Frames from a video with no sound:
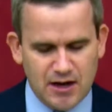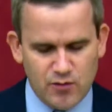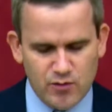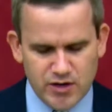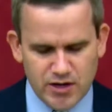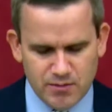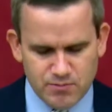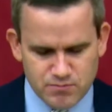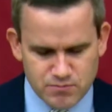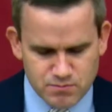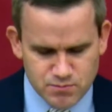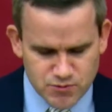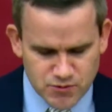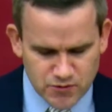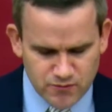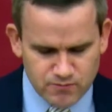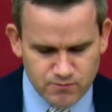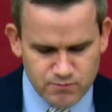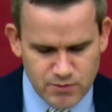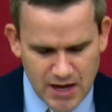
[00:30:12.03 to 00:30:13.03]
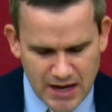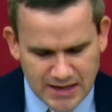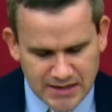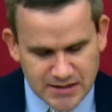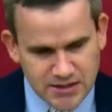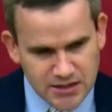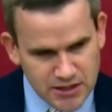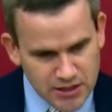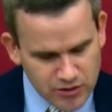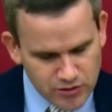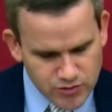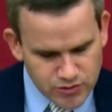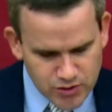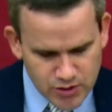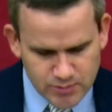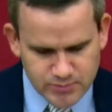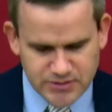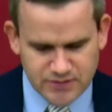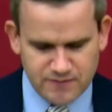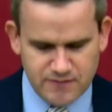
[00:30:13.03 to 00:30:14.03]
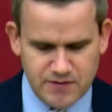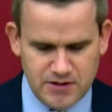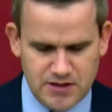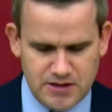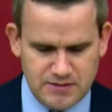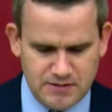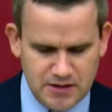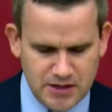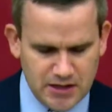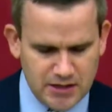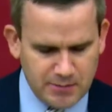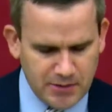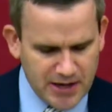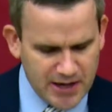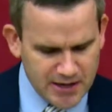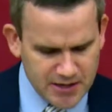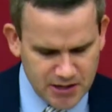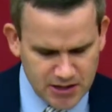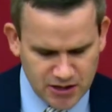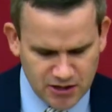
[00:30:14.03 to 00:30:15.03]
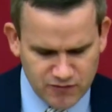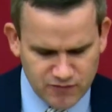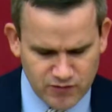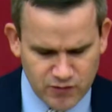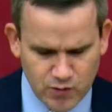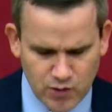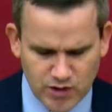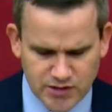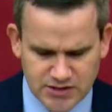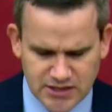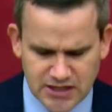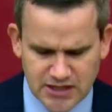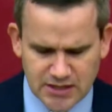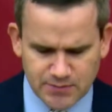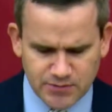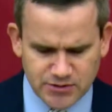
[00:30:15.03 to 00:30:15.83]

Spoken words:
I want to sort of end here in terms of the unpacking of Guardini,